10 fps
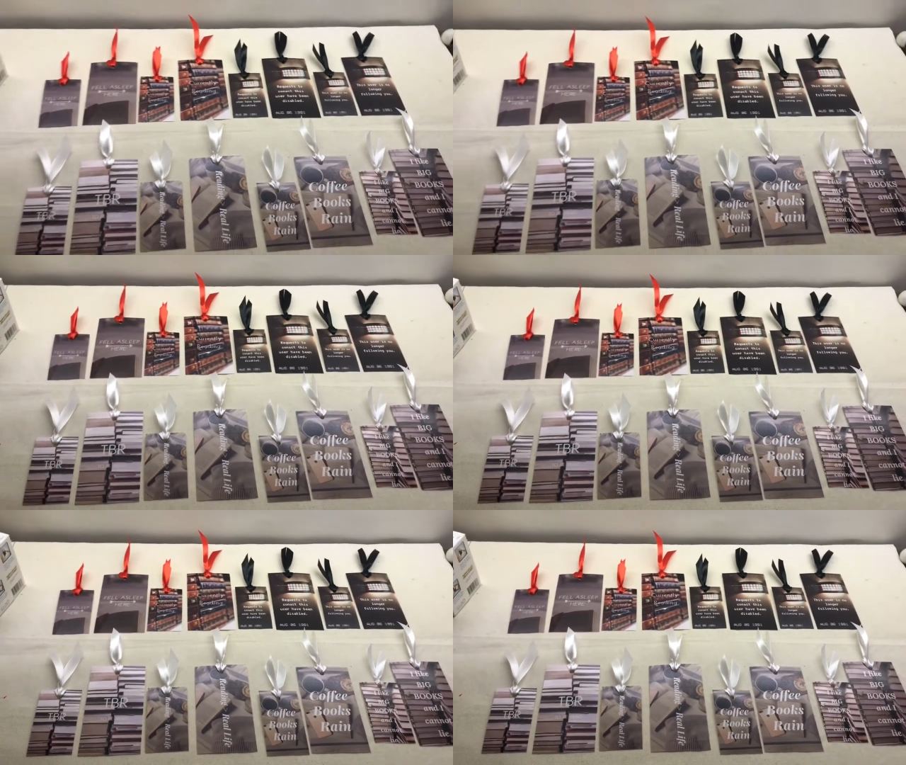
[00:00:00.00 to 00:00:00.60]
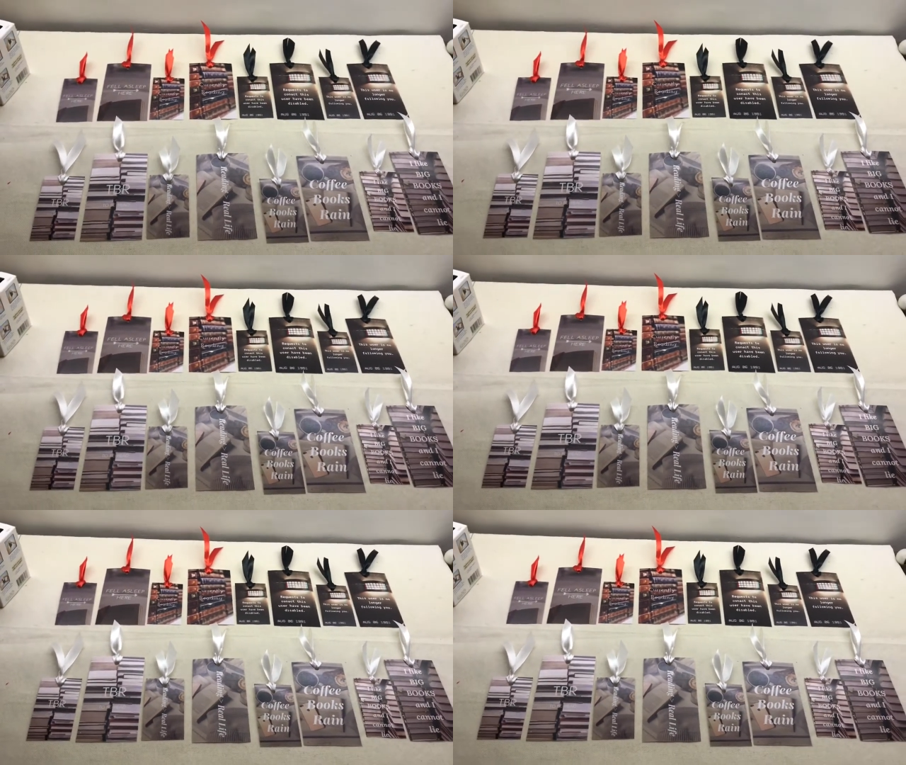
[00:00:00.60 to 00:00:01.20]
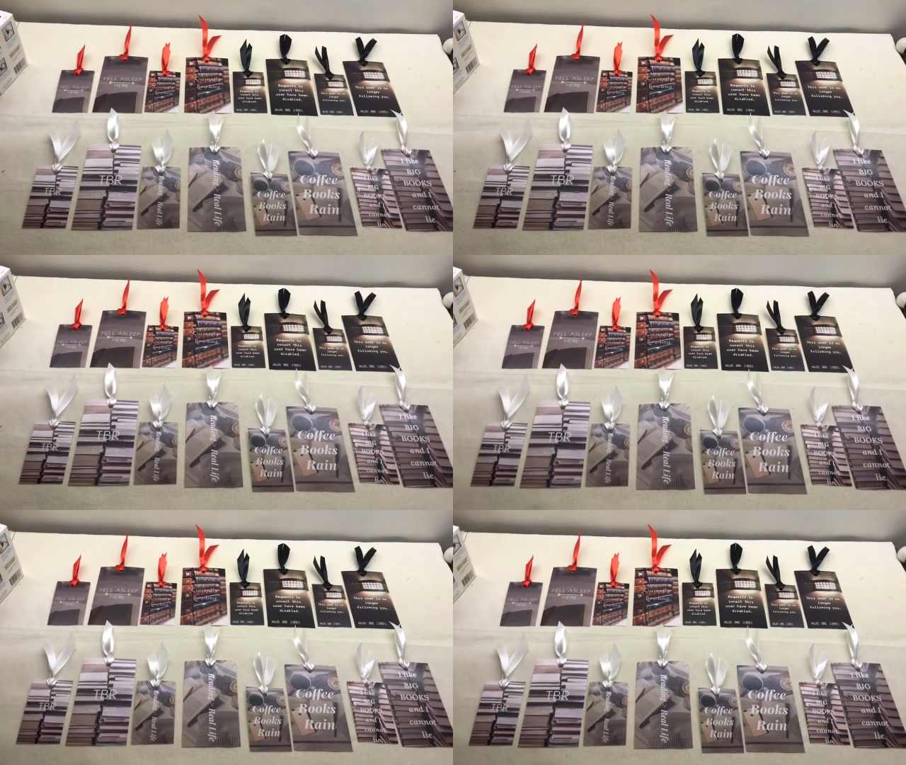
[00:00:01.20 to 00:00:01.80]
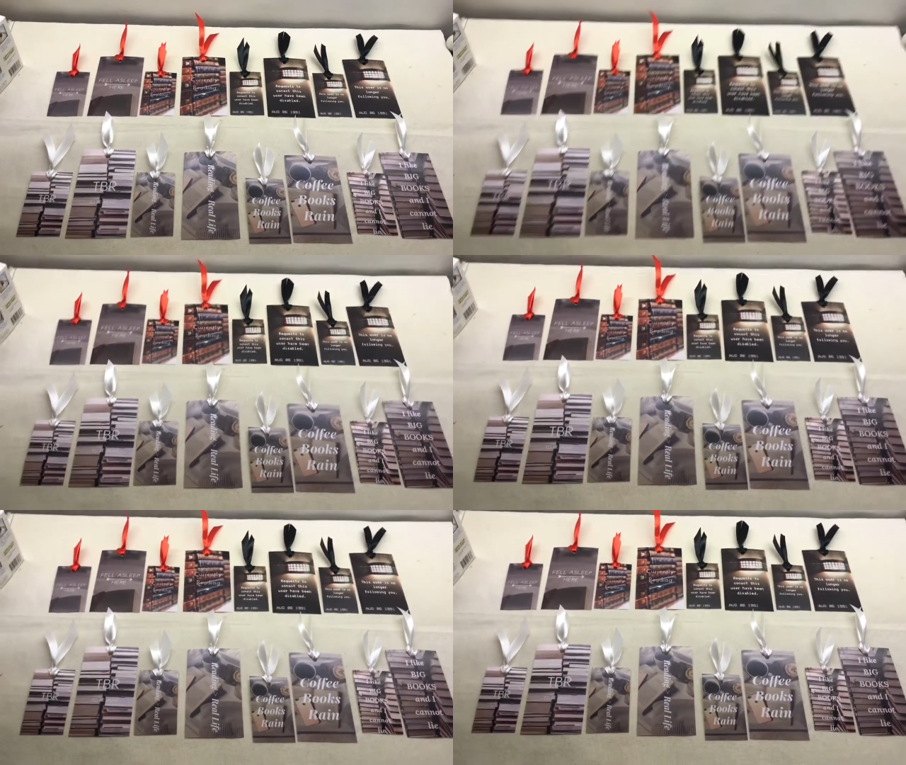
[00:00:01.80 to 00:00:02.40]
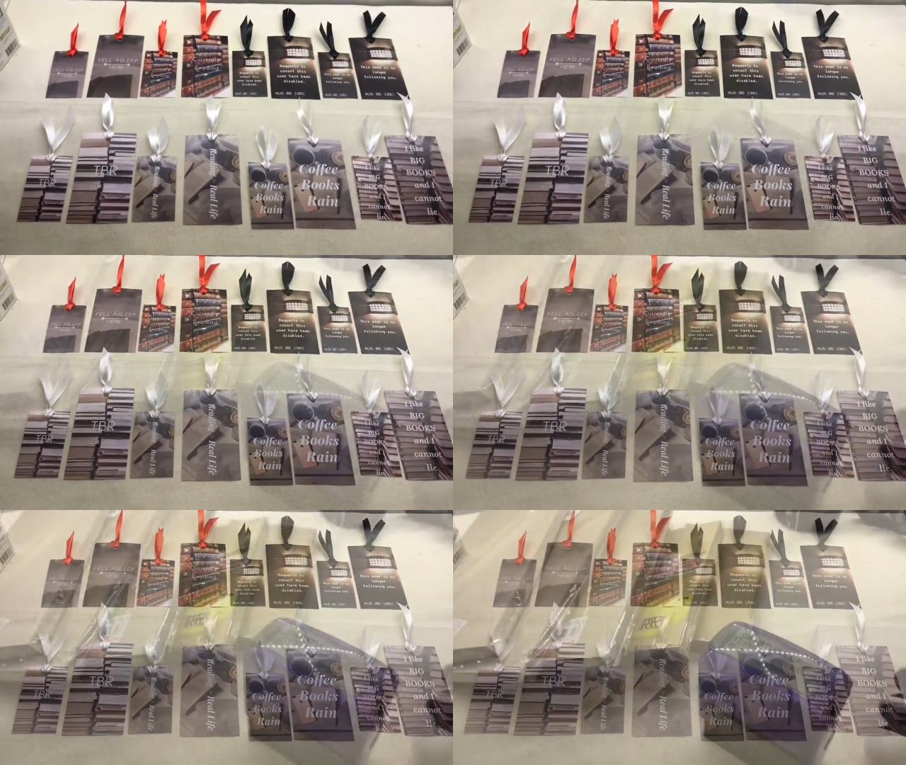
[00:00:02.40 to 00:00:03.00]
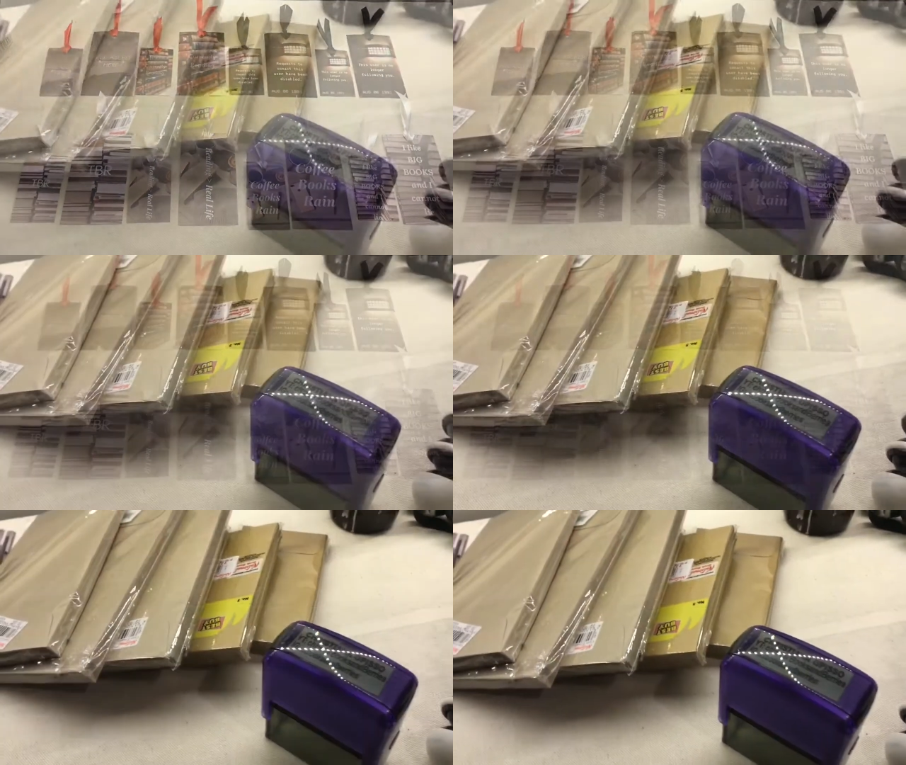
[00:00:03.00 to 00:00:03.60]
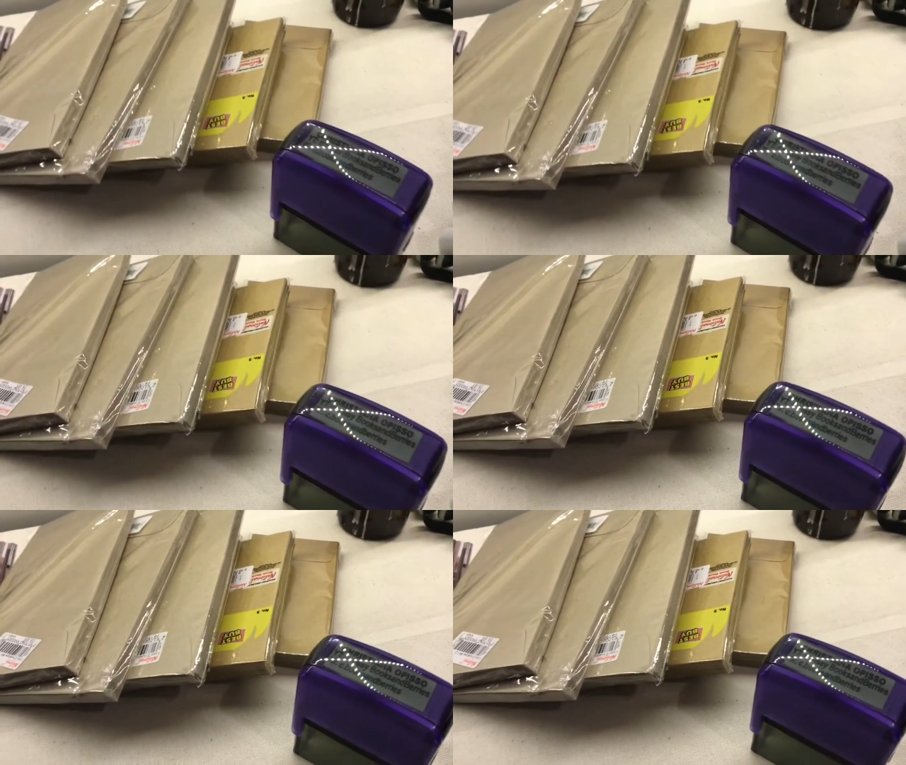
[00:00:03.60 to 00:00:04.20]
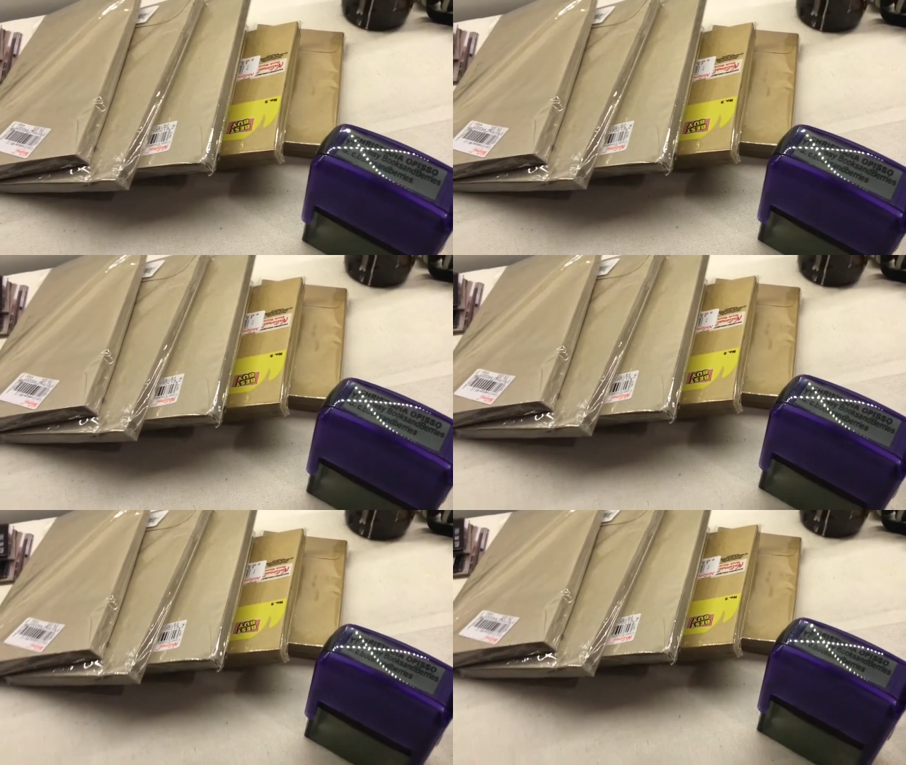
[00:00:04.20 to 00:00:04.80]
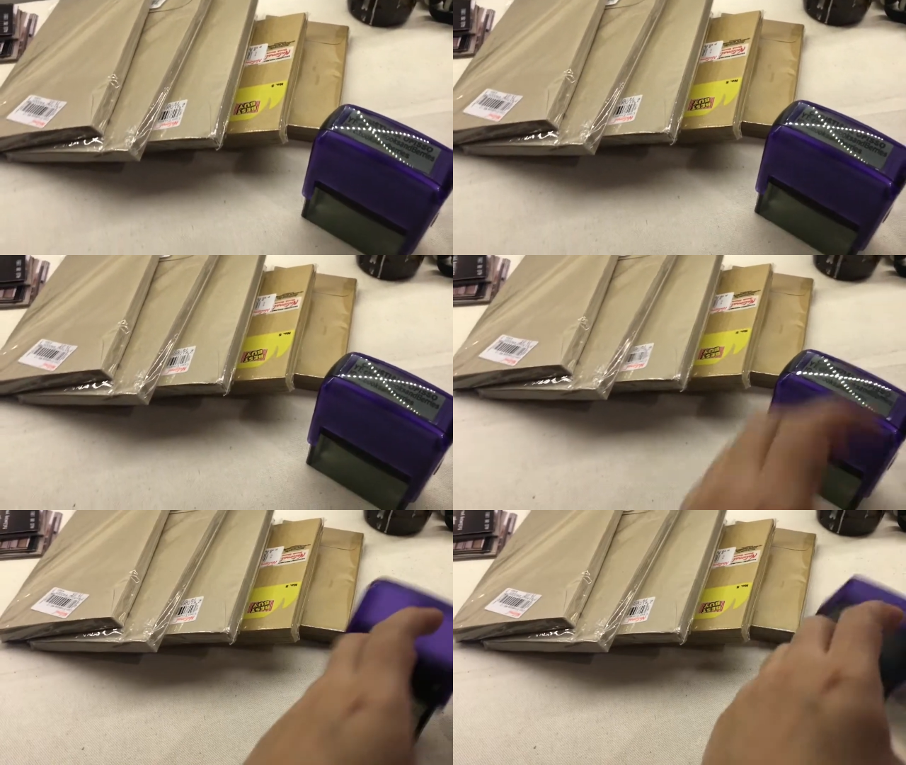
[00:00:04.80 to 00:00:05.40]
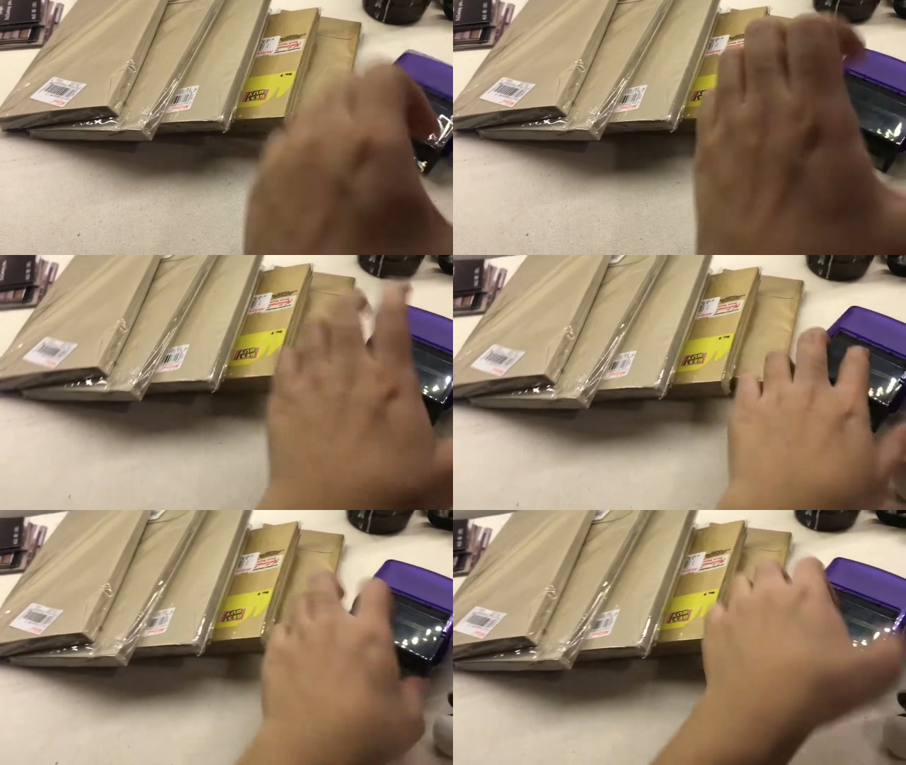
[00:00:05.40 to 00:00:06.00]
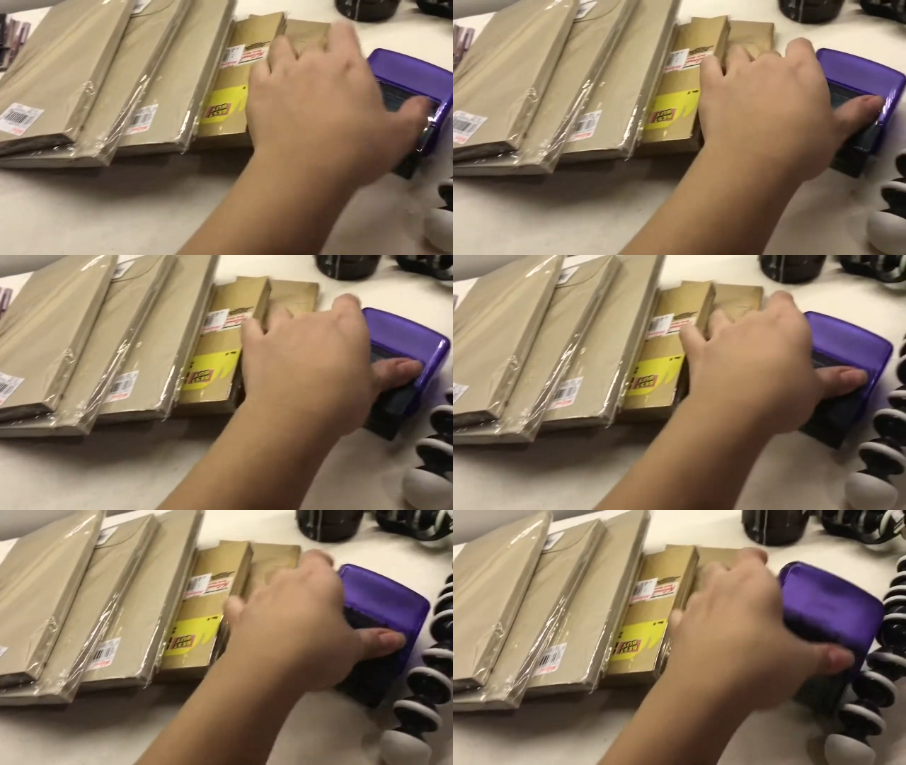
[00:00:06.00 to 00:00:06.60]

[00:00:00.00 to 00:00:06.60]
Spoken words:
Nobody's mouth can be seen.